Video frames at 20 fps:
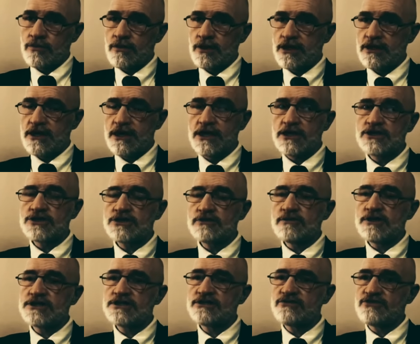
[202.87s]
and
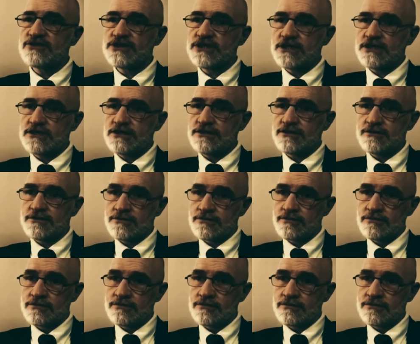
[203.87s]
instruments of sin.